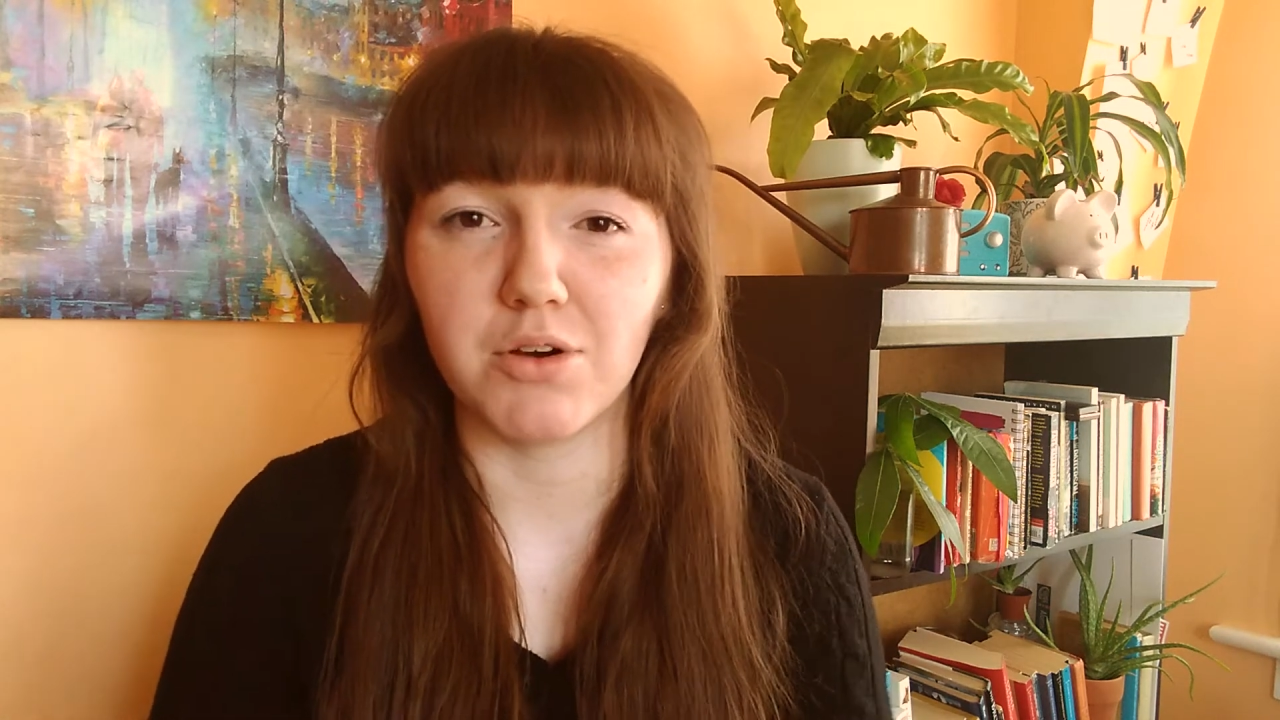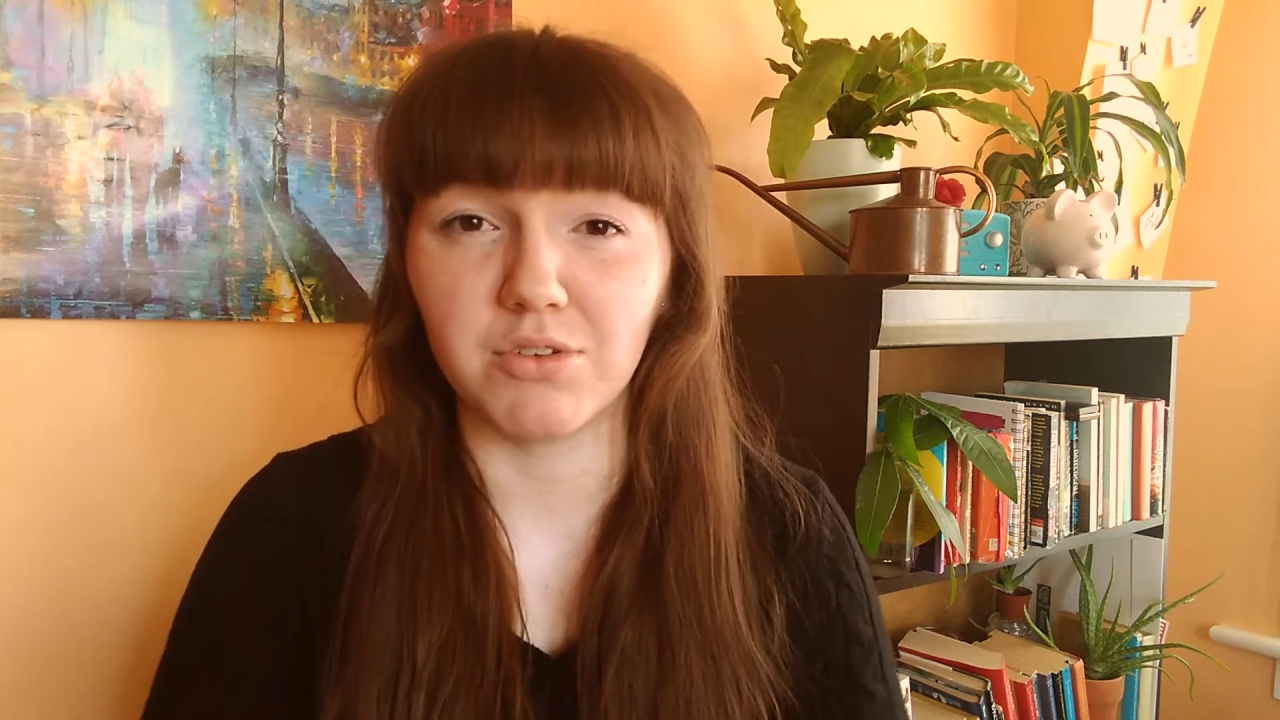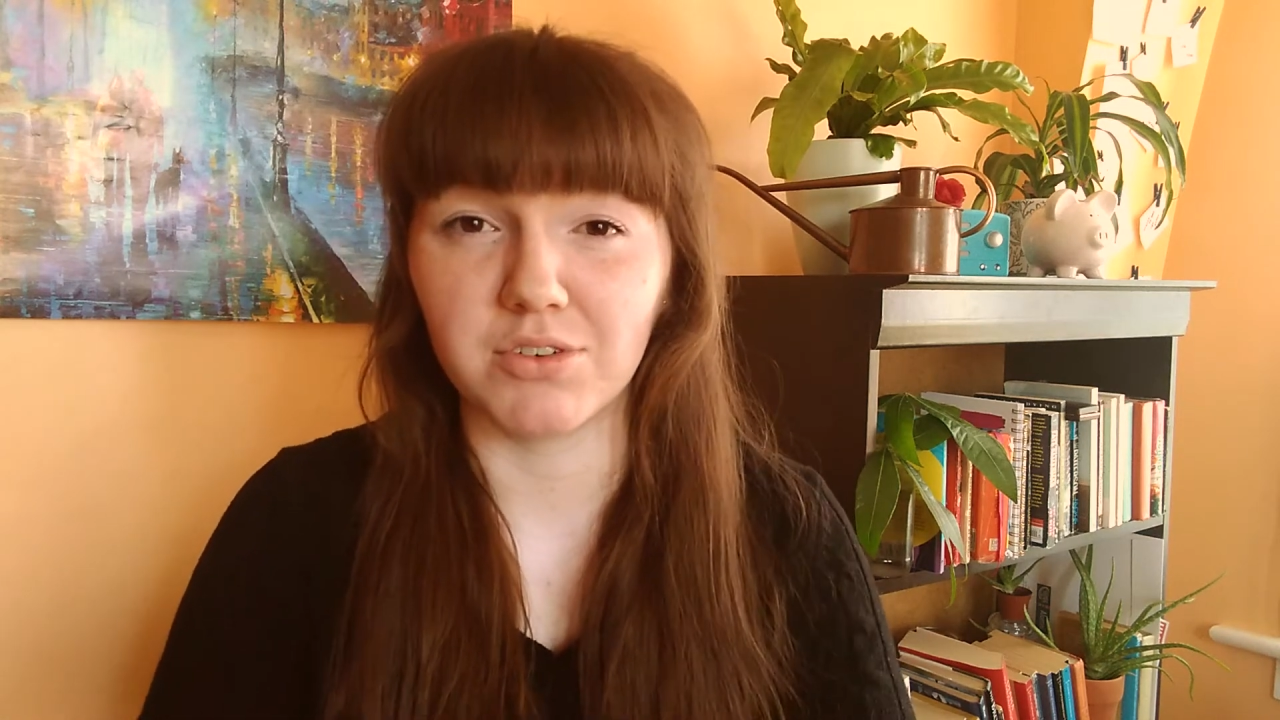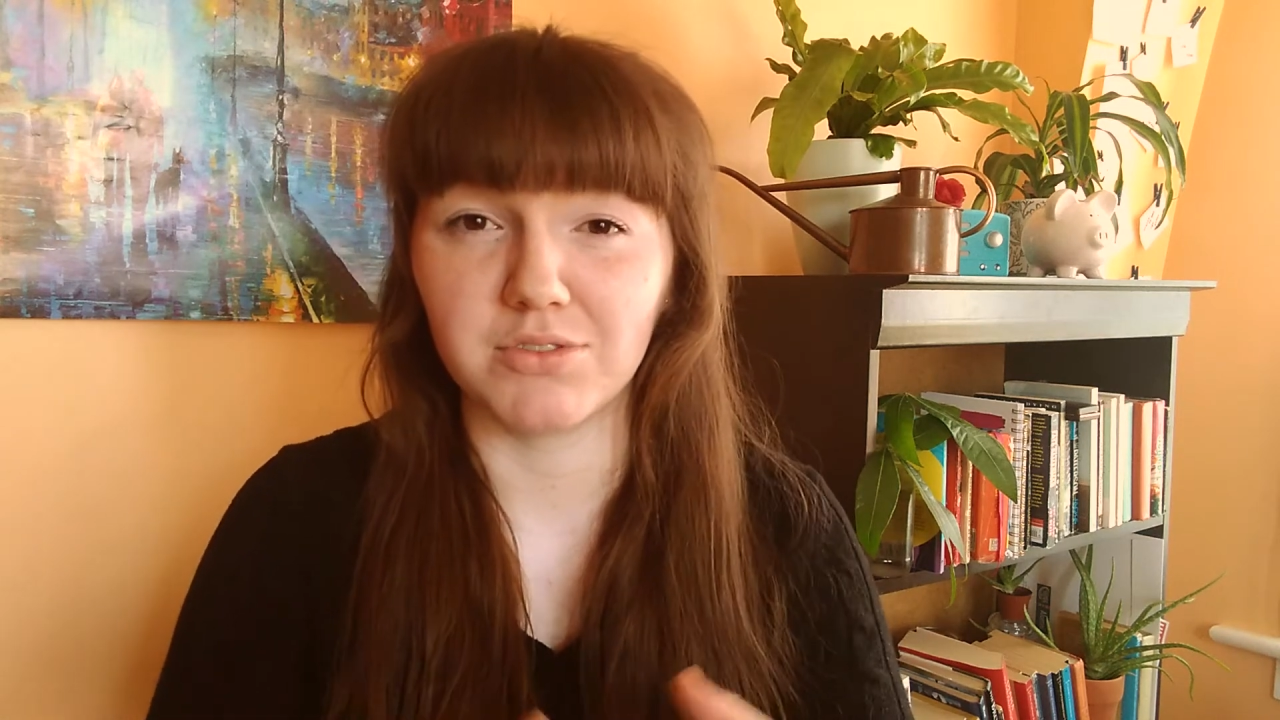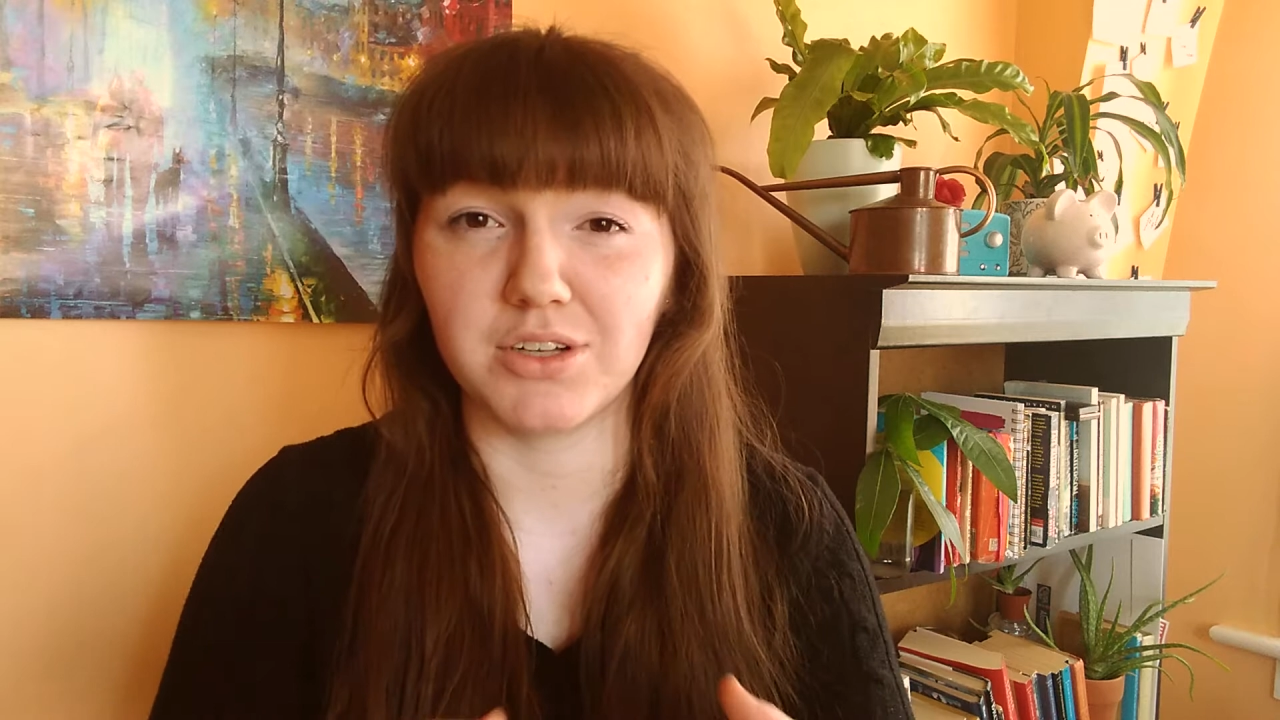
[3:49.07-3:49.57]

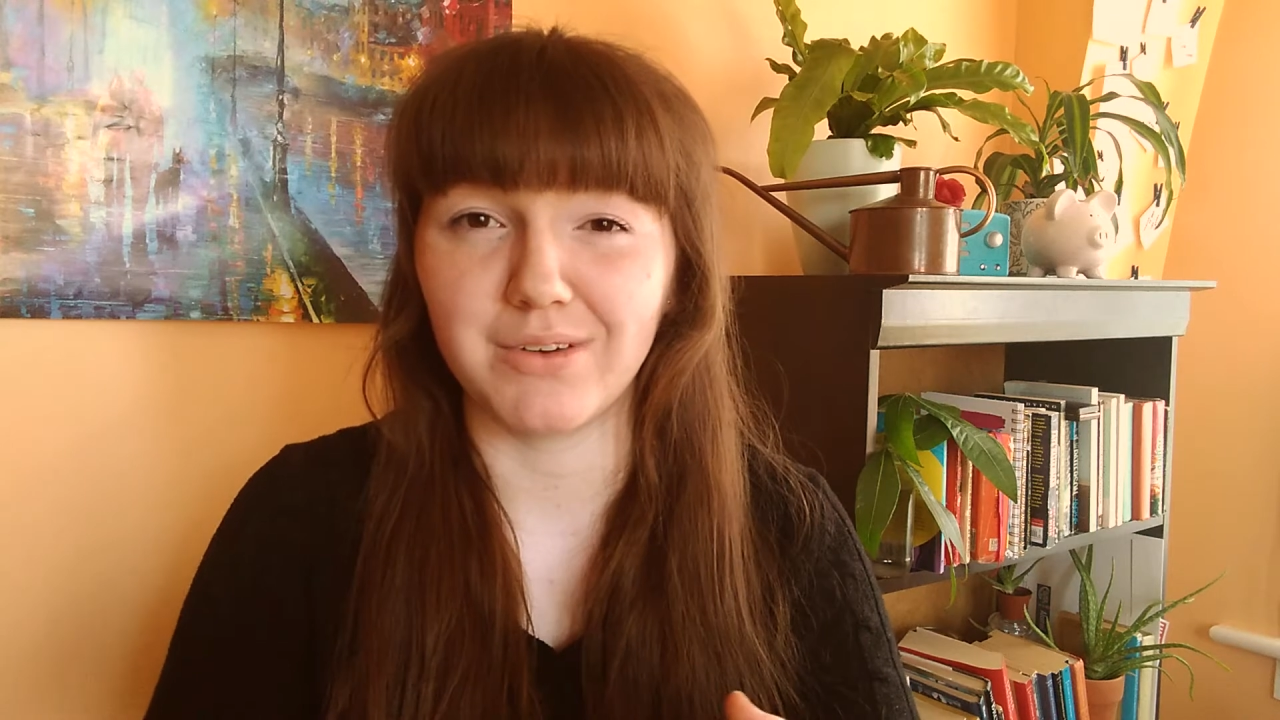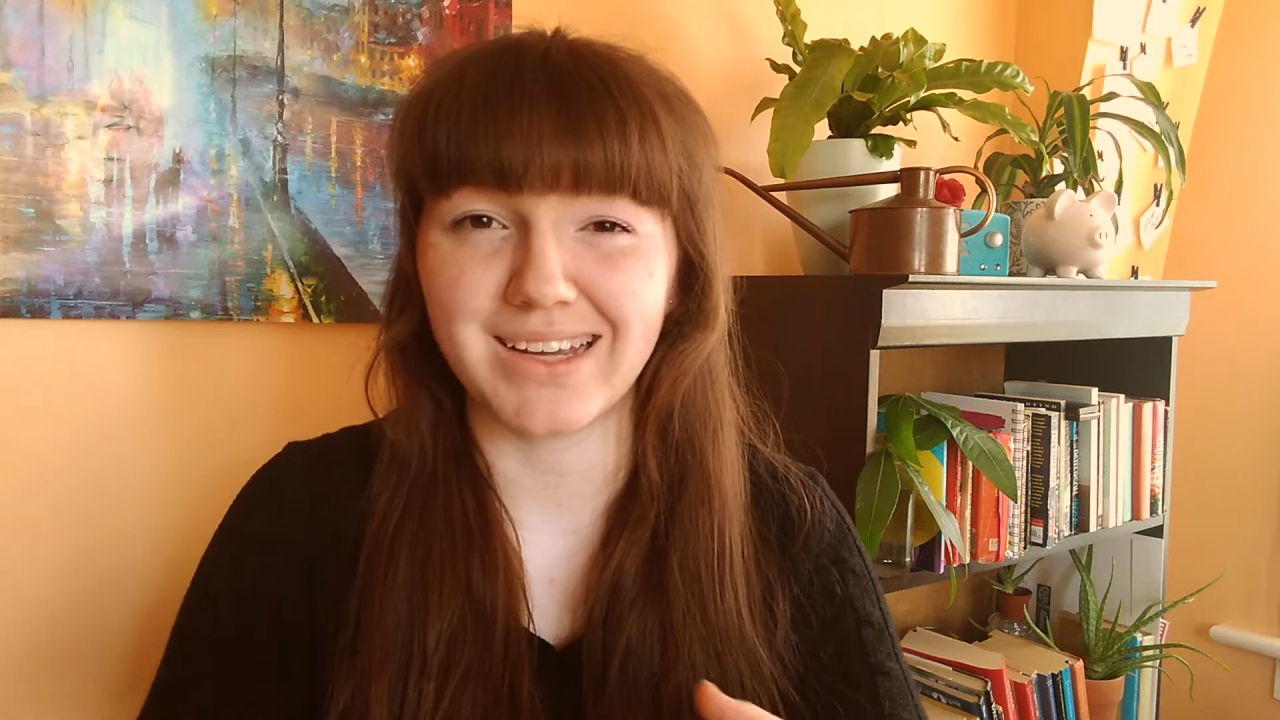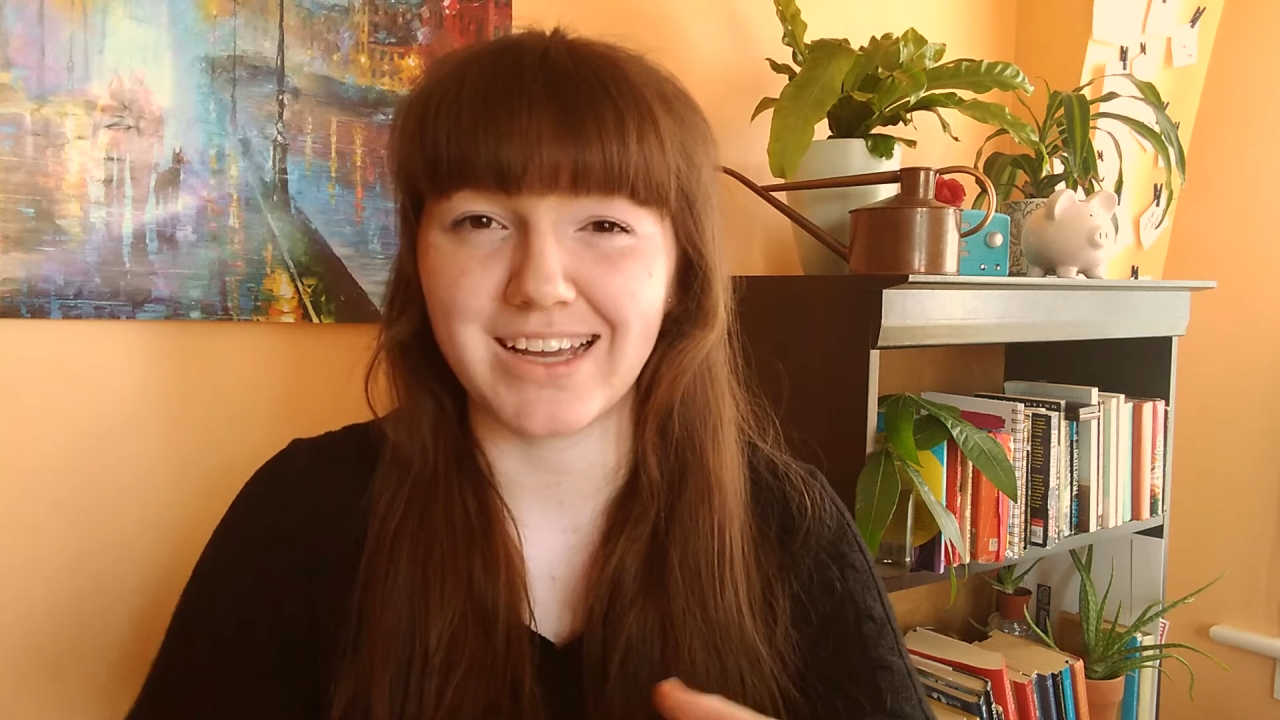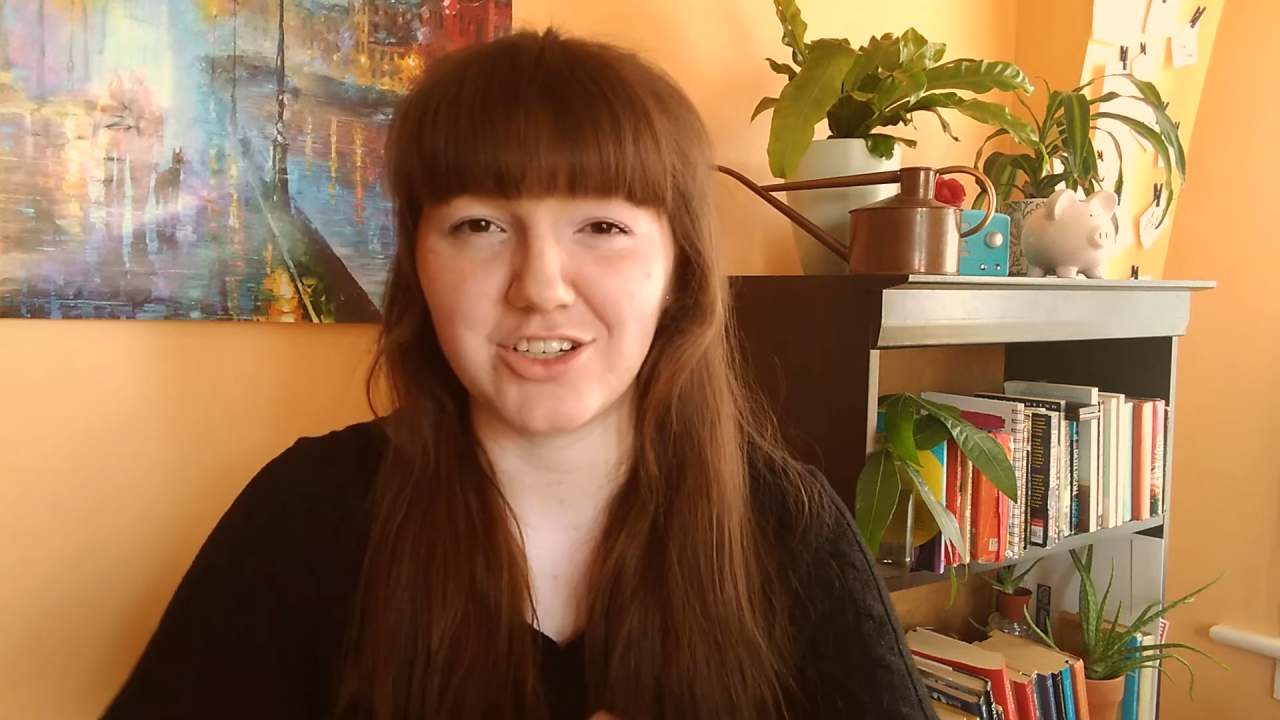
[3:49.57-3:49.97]
overflowing